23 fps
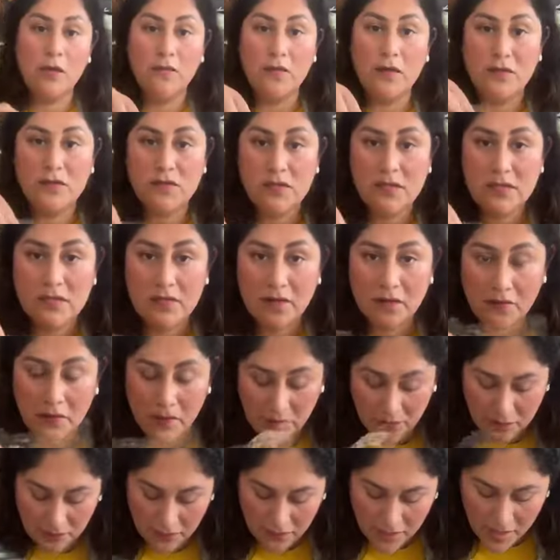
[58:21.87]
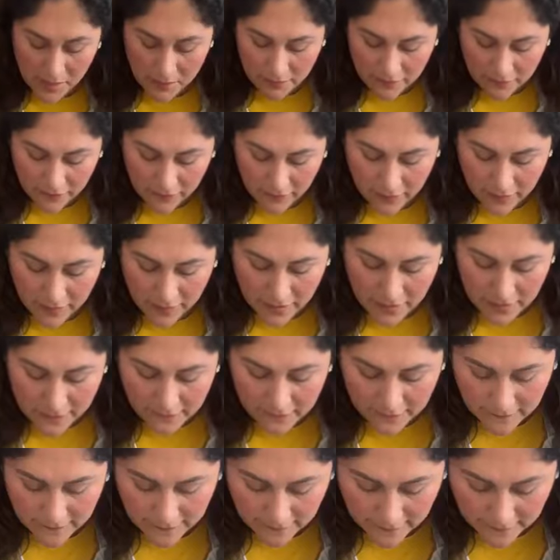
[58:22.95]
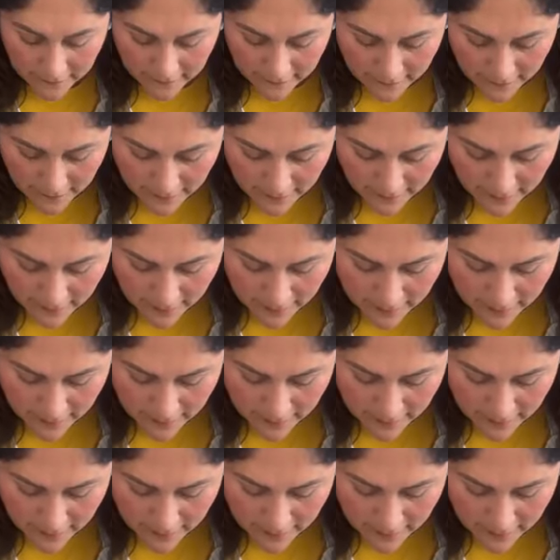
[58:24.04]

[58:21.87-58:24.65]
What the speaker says: I love using saran wrap for this.